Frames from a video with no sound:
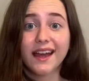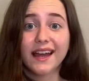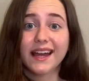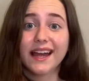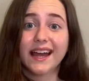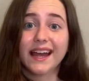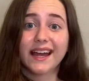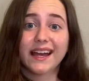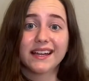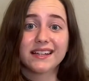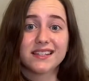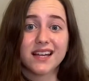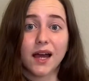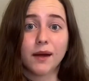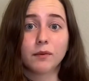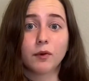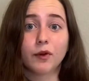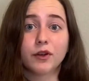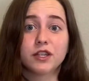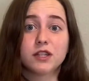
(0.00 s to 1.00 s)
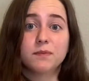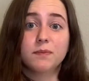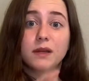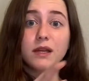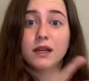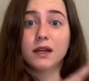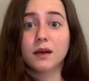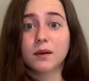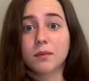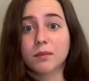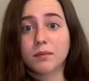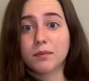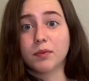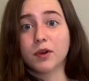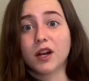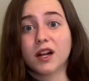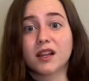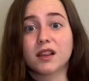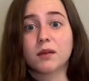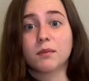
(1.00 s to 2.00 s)
And I'm going to be
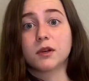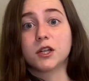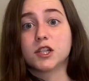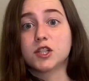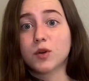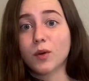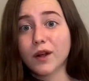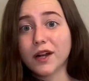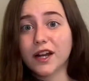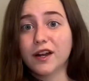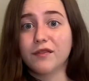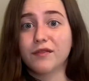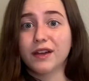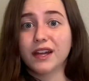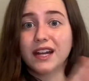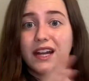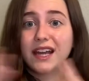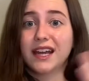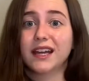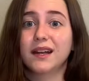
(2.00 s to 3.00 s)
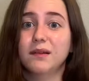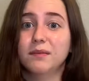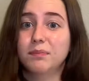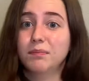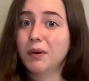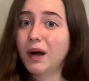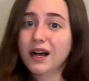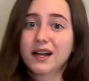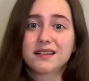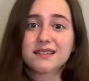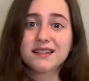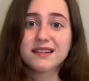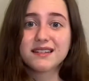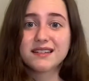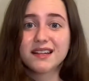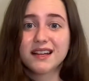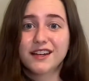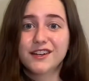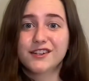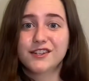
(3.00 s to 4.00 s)
putting the majority of it in
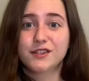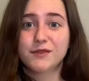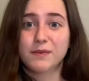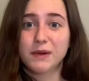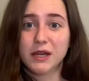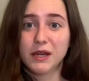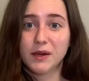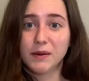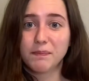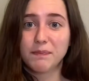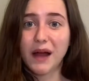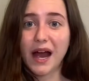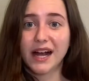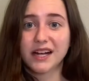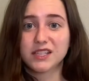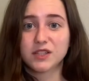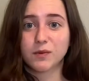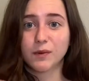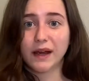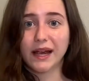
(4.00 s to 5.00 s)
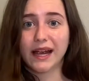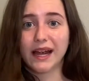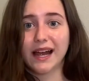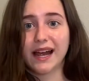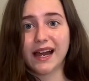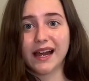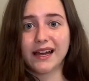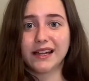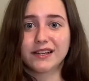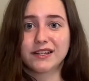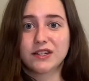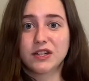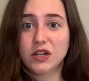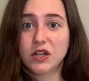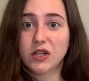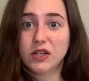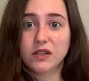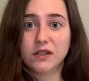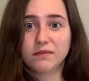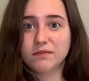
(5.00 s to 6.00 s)
boxes to be packed away and
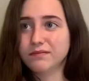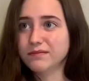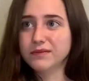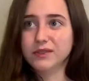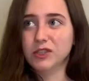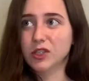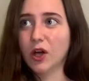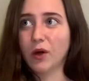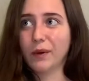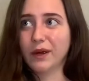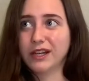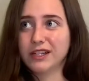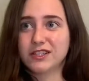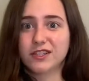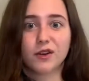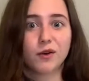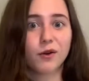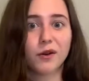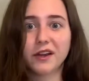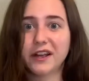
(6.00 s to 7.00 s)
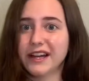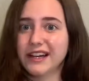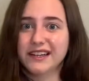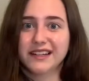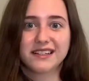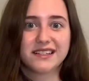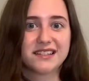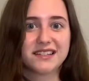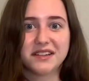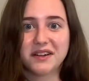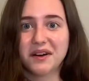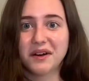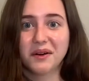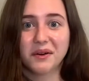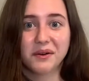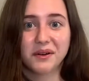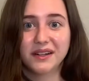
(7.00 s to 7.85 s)
going to Oregon. So